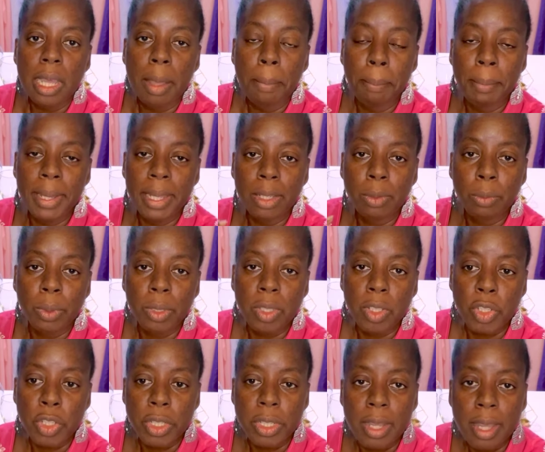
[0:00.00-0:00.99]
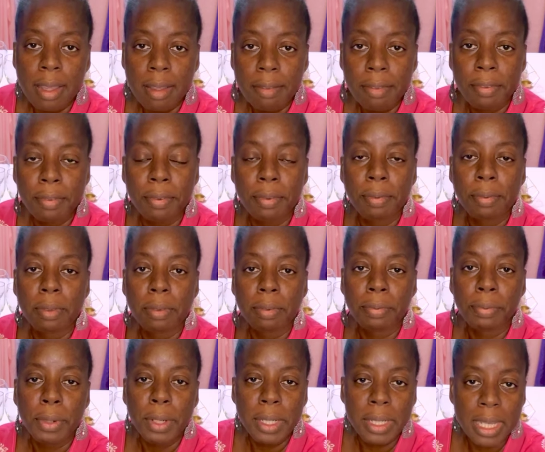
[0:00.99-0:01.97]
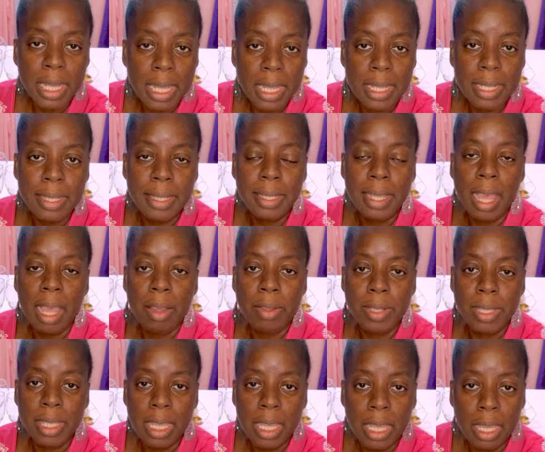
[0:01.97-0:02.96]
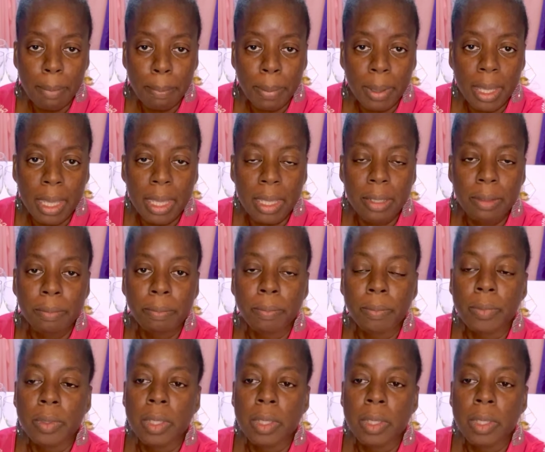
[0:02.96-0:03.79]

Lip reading: meet with the chef, the front desk, housekeeping,